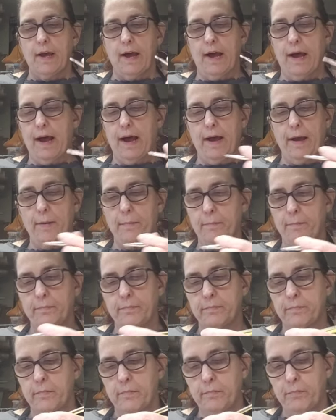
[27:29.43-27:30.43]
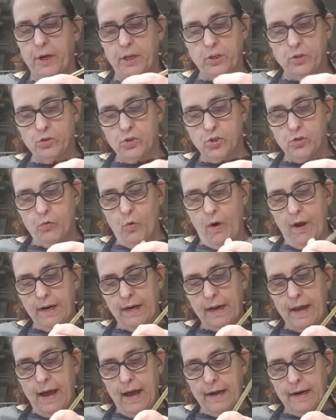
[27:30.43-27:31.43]
But you do want
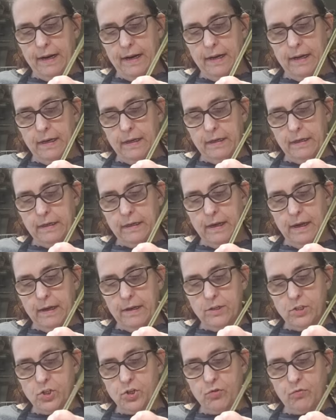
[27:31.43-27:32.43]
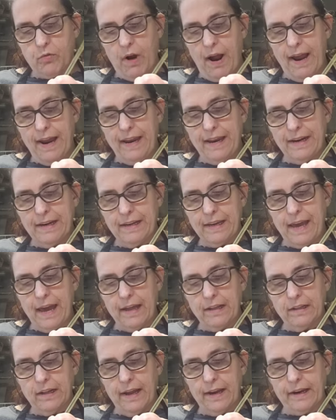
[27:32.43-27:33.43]
to kind of try and
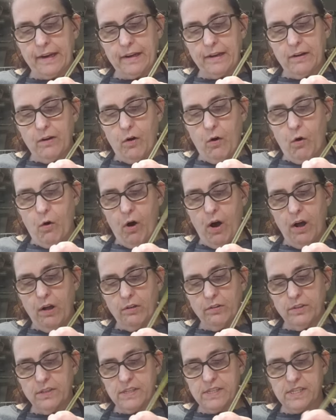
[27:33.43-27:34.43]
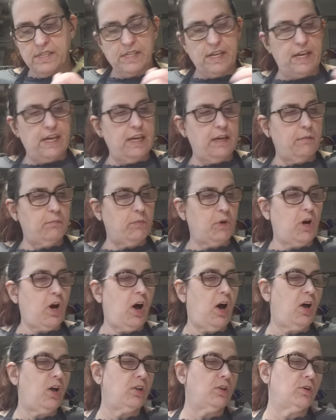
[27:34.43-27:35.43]
get like all the same
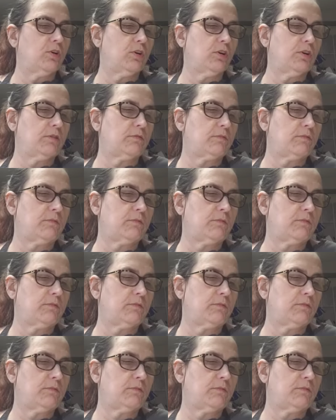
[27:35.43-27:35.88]
color